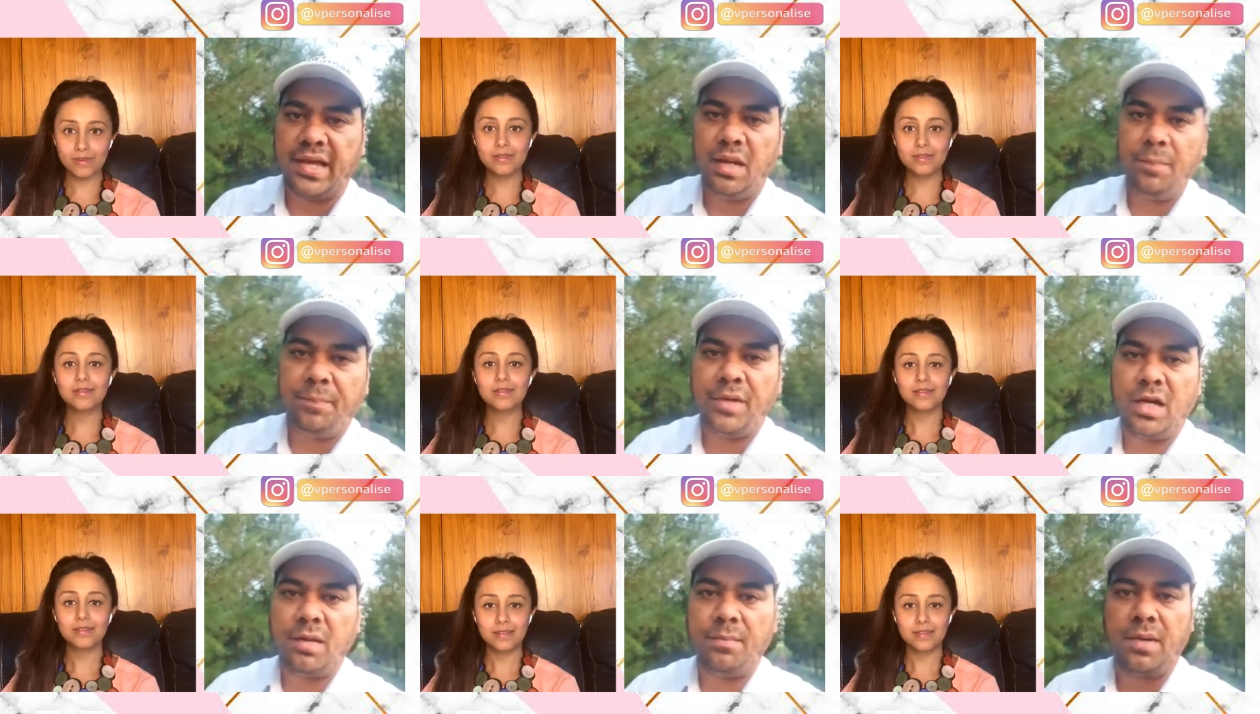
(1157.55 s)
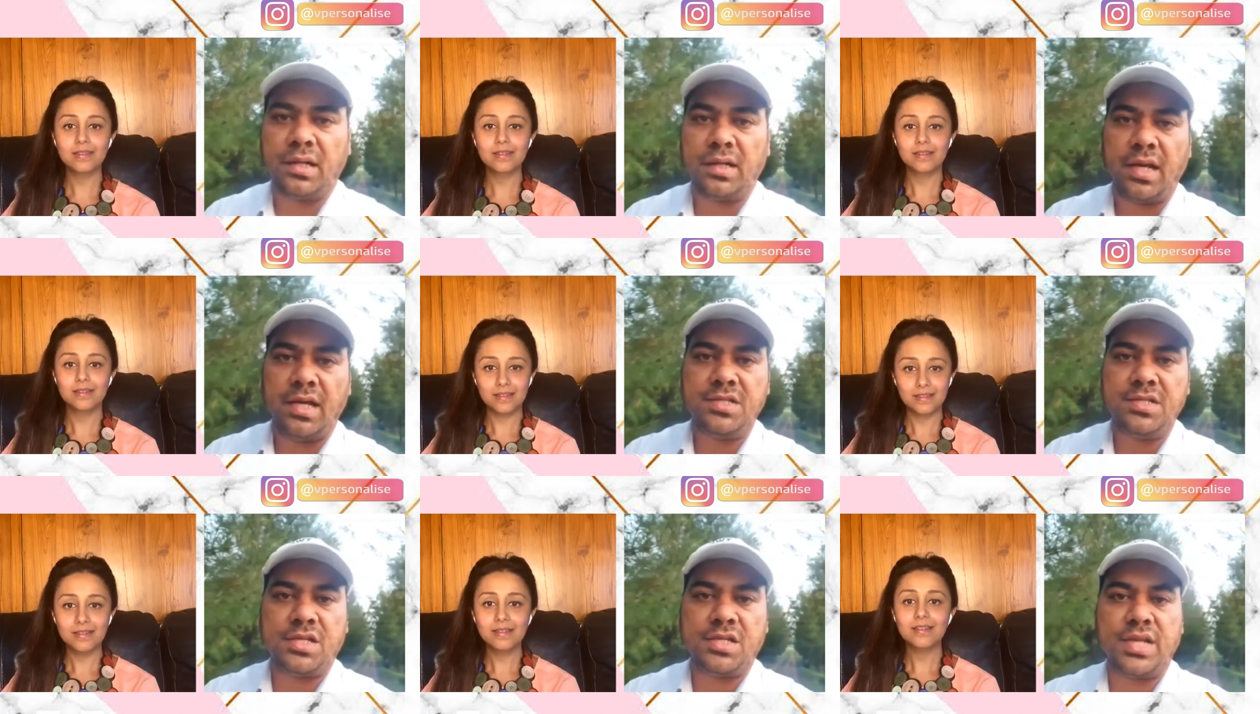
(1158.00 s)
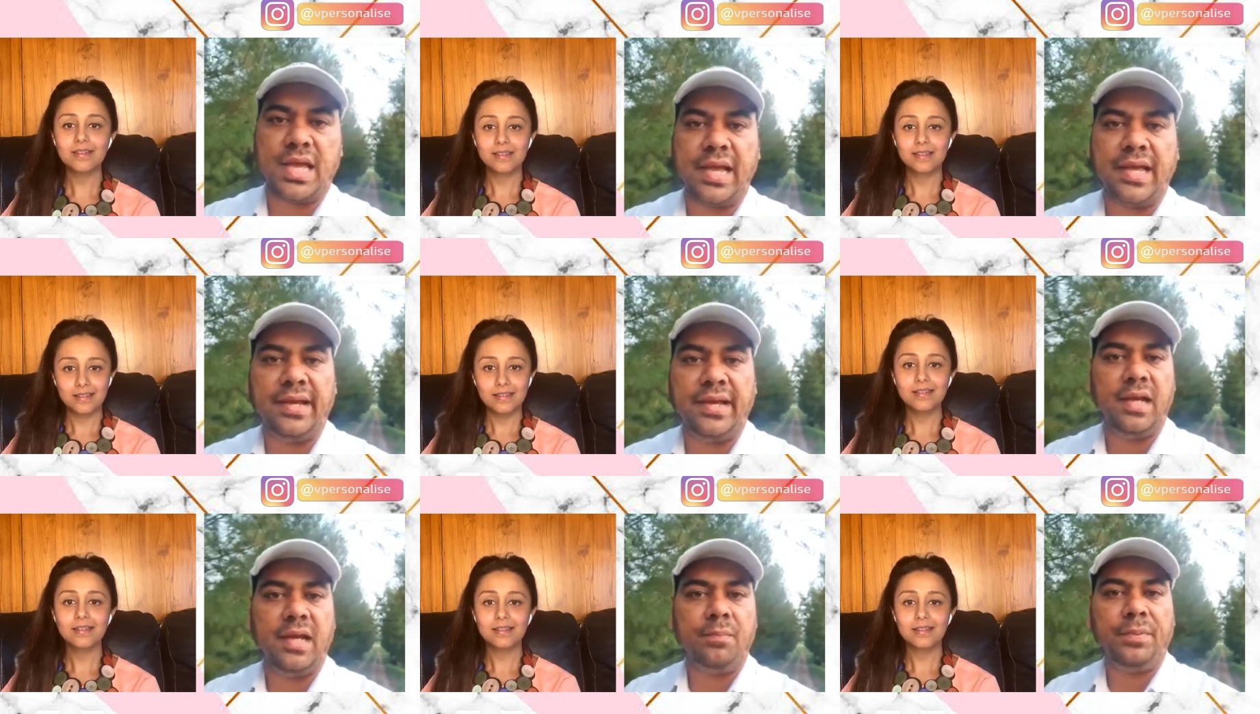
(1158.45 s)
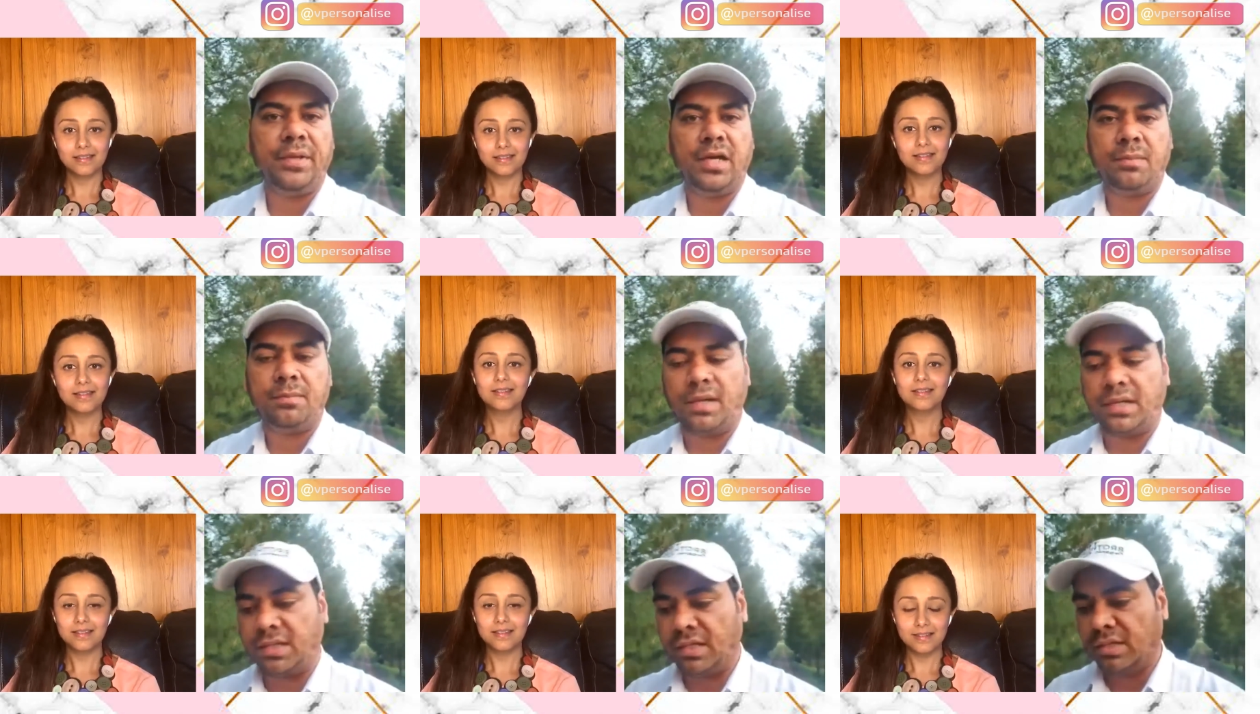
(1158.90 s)
Speaker 1: peanut butter it's just jaggery and peanut
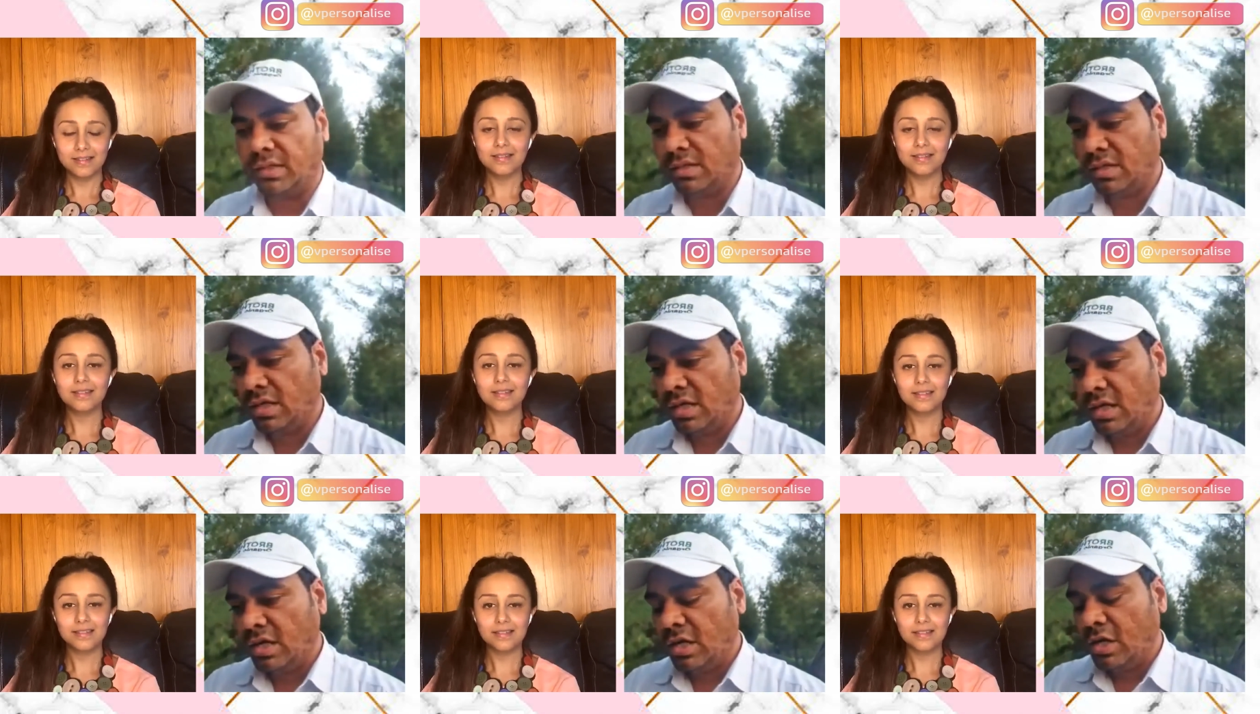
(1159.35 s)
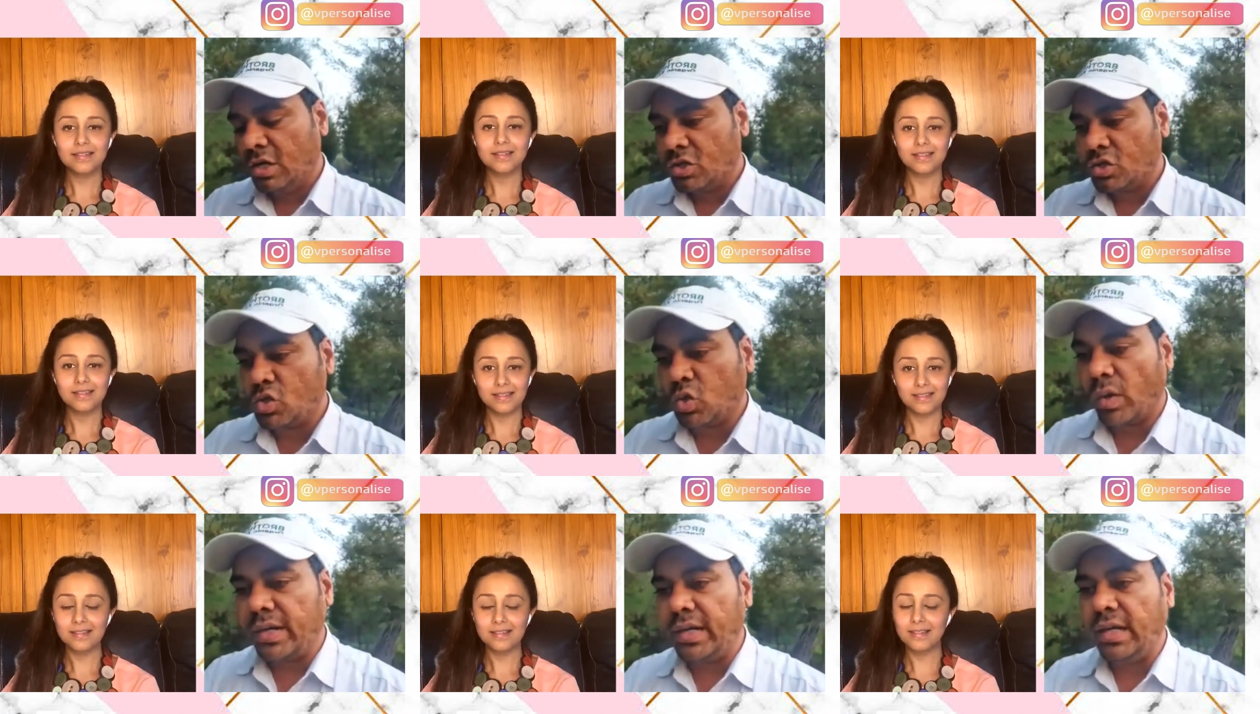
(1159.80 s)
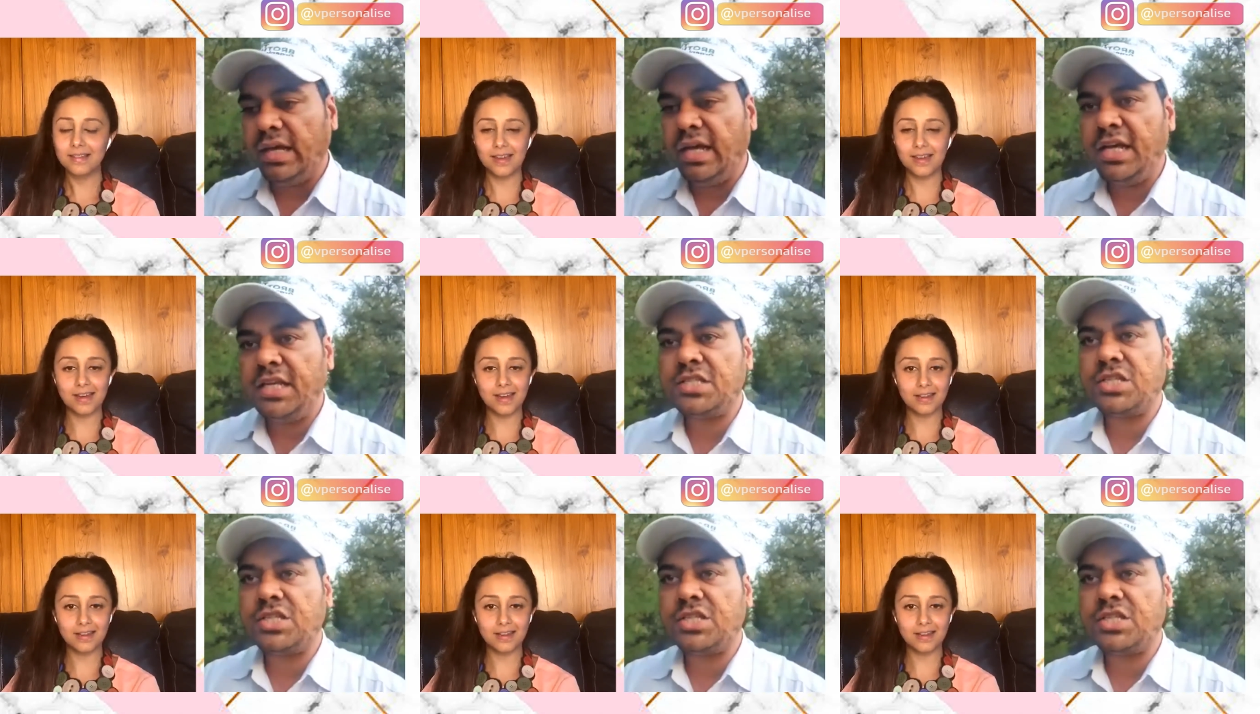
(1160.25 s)
butter so in Correct.